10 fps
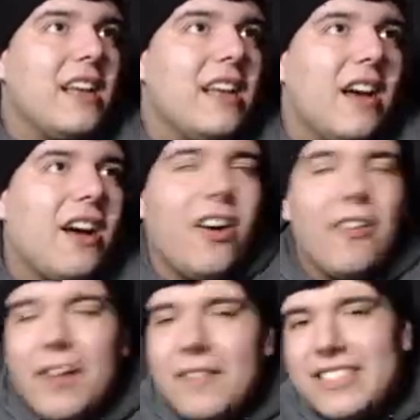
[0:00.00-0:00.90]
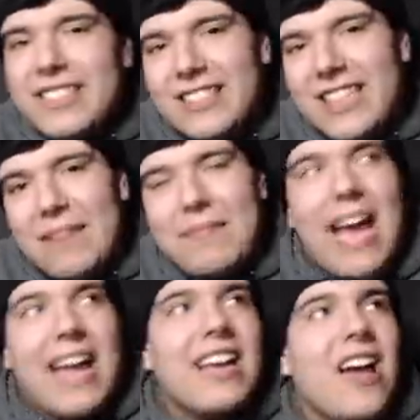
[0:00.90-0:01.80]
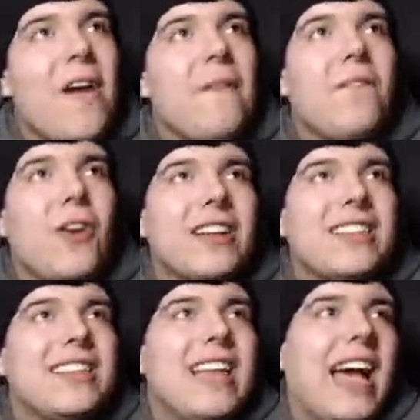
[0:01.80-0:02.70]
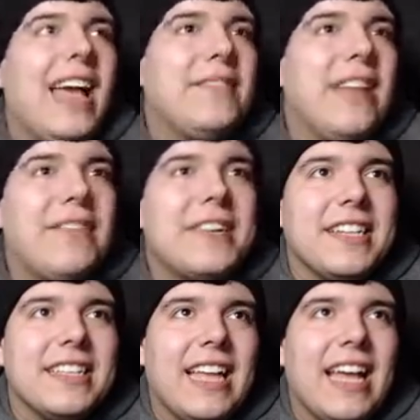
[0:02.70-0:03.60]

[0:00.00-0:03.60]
Oh, we almost took that back. Fourth, I have never done that.